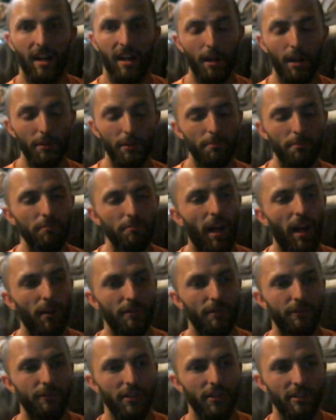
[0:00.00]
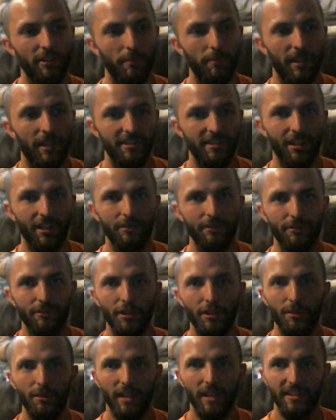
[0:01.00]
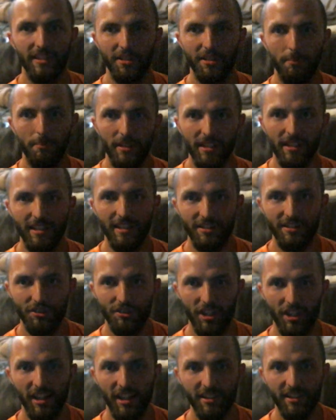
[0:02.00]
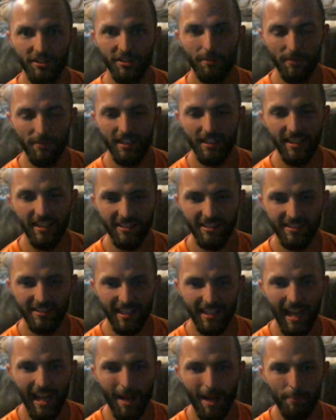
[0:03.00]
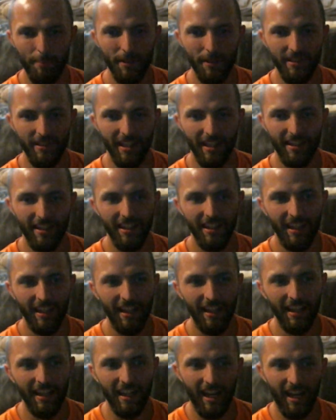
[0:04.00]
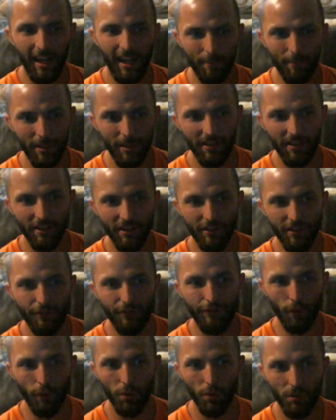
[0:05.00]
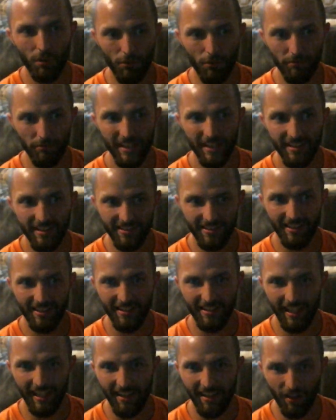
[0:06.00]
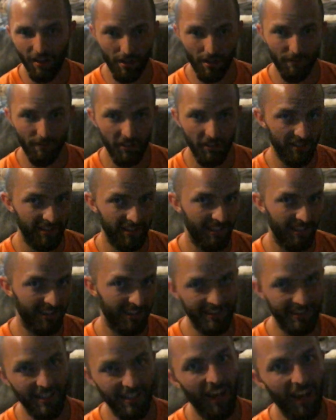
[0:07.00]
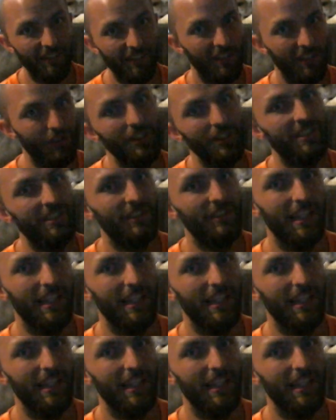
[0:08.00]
And I would feel it myself too, that something needs to change, something needs to happen, that I'm here for a reason, and obviously it's not to just